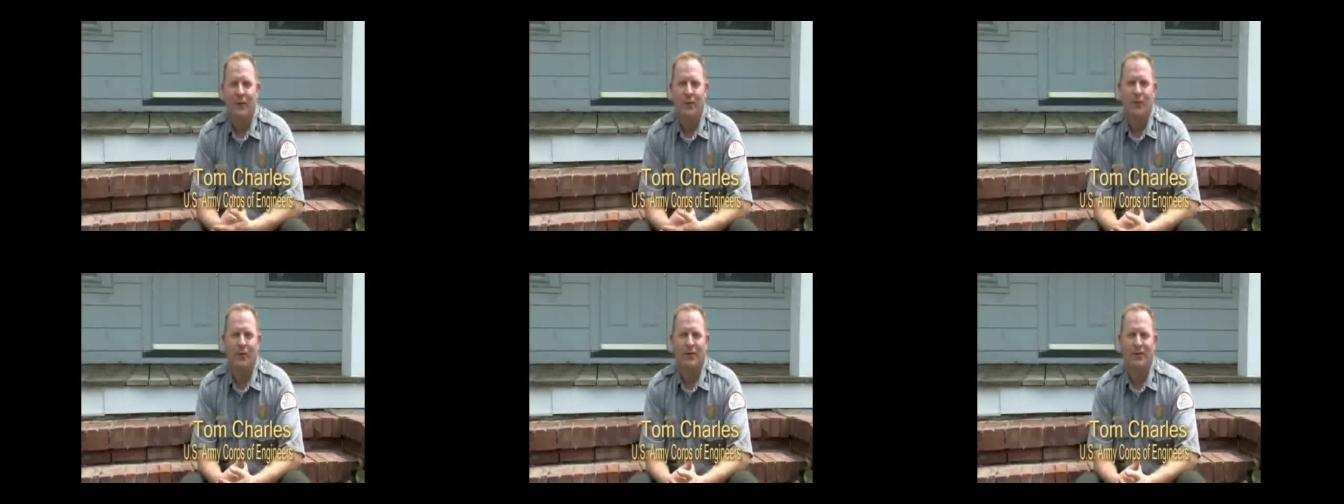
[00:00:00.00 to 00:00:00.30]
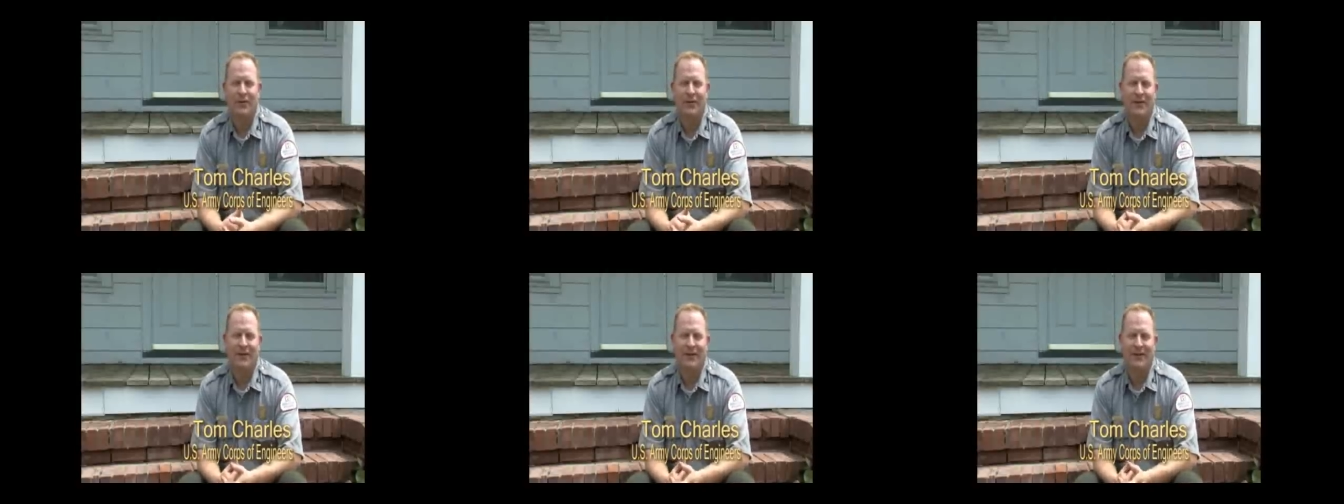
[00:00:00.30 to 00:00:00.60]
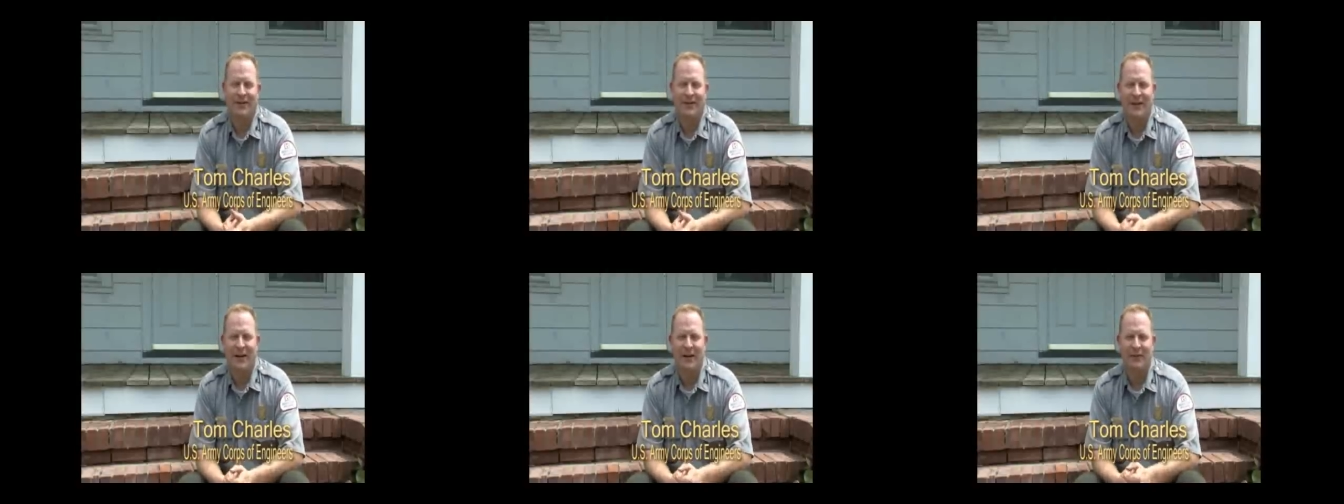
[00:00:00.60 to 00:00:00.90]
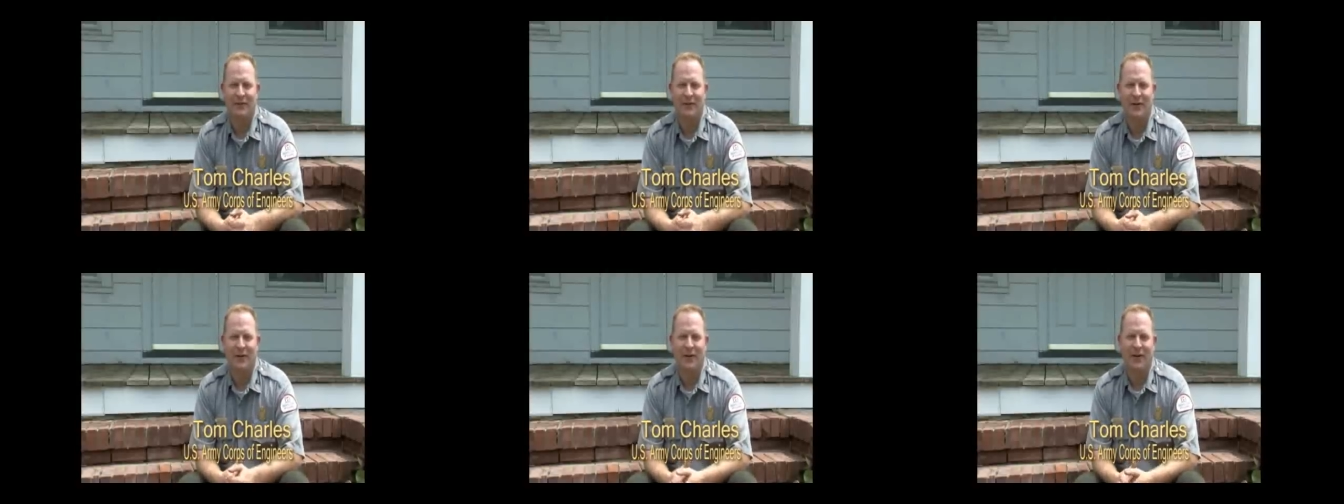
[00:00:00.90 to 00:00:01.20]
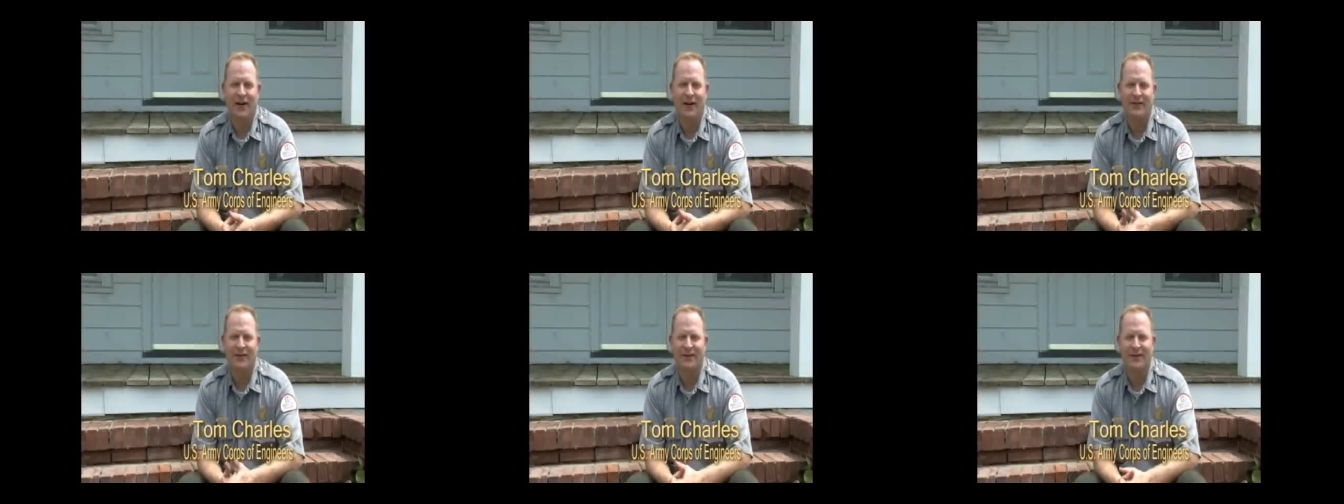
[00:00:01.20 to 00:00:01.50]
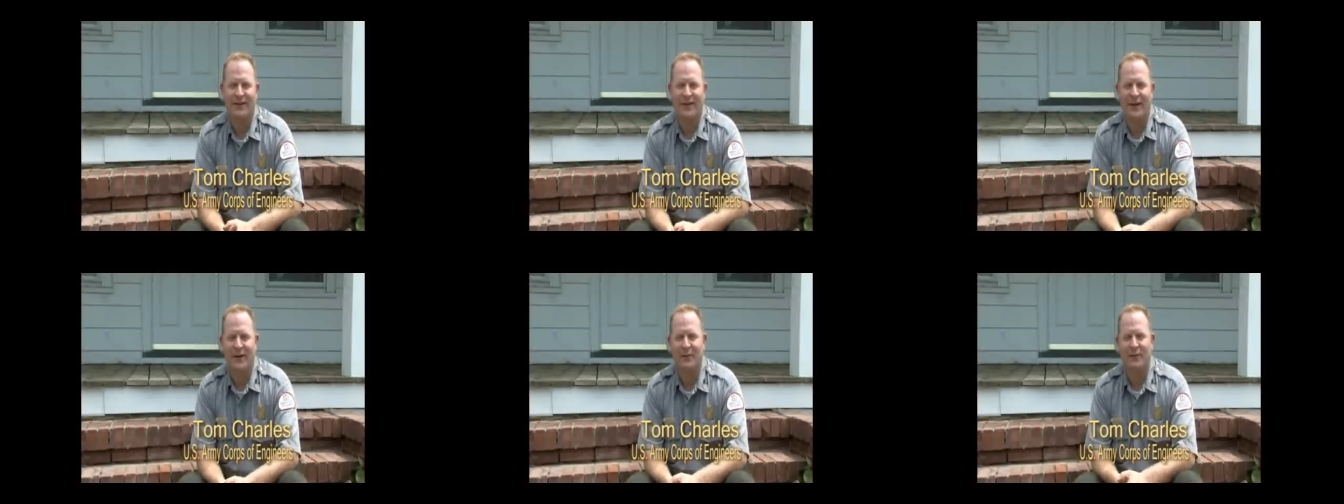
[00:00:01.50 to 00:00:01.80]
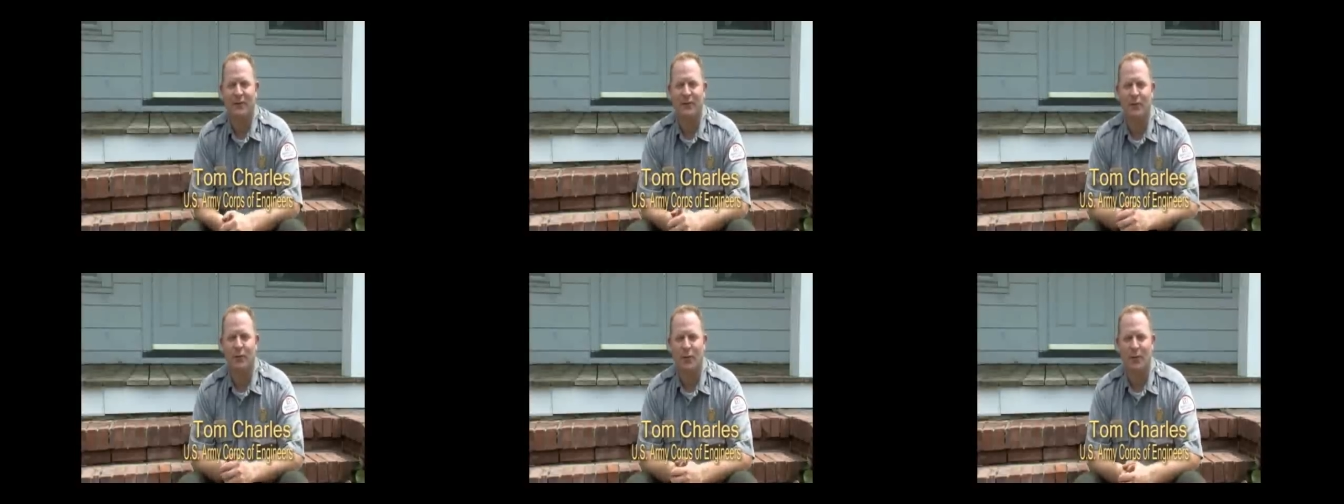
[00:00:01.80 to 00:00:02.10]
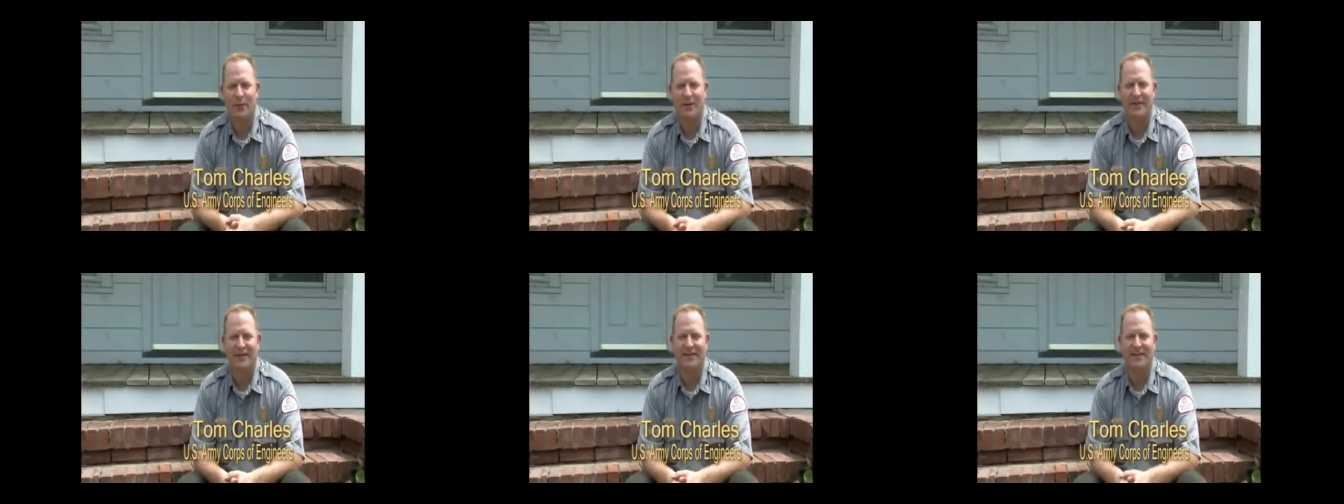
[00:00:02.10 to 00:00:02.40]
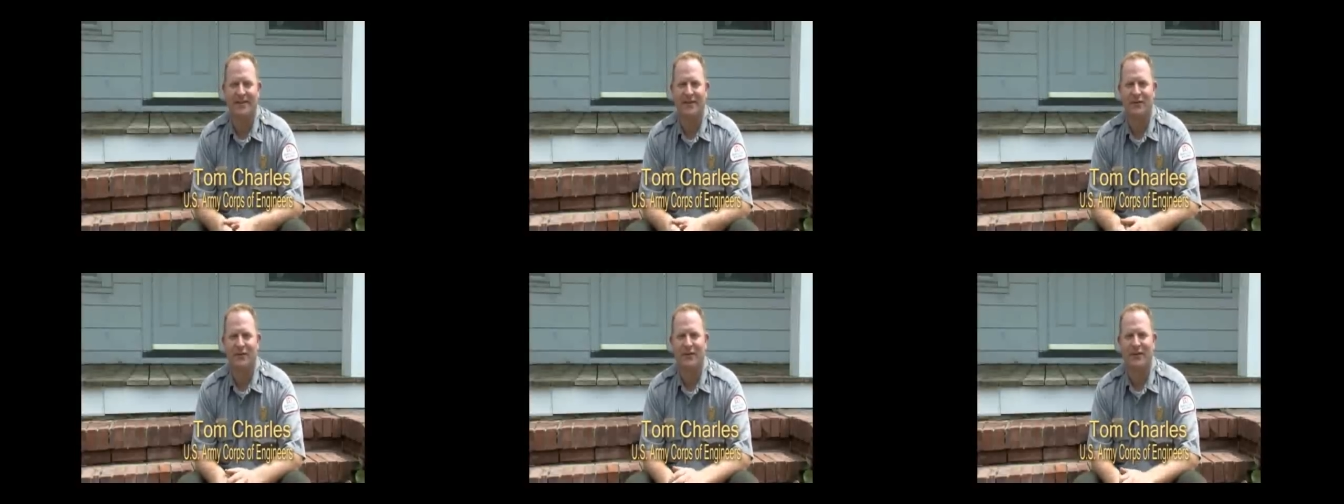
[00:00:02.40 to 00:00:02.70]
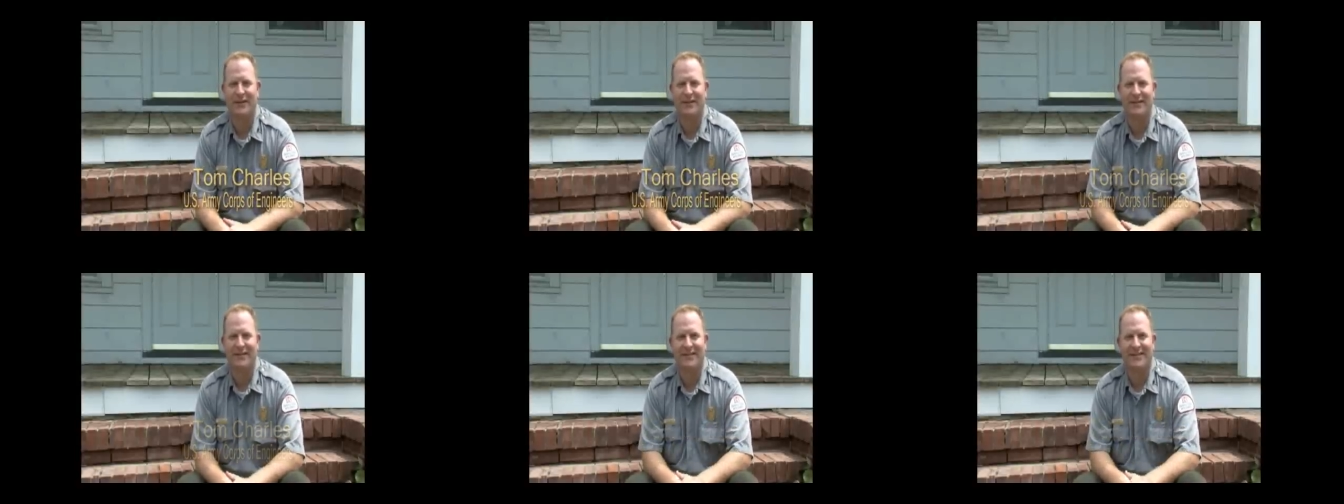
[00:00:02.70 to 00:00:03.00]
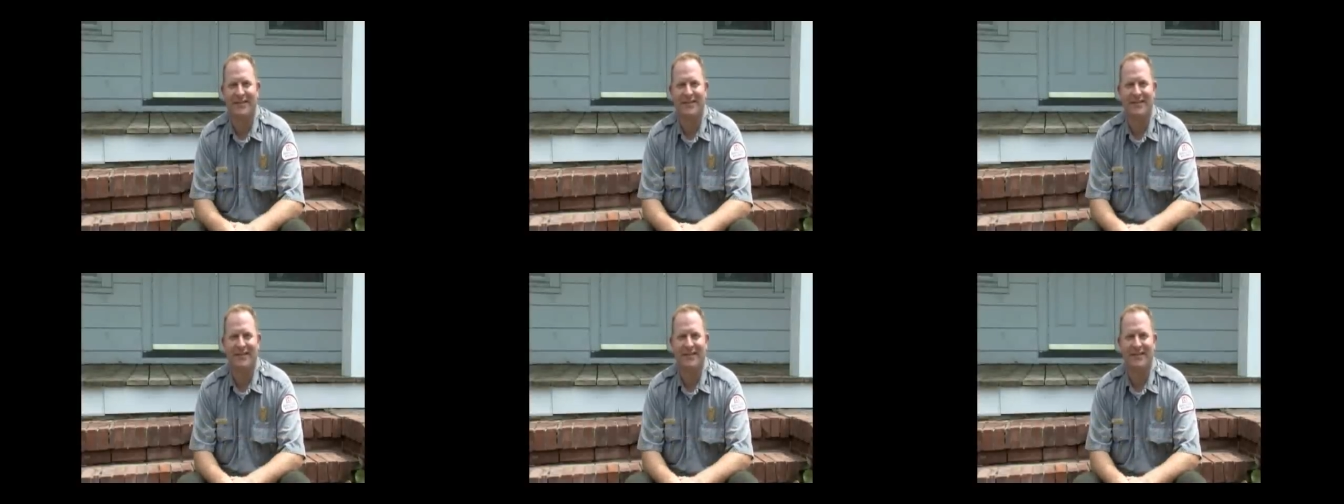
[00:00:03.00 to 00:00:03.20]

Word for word: with uh, the Cape Fear Locks and Dams in the Wilmington District.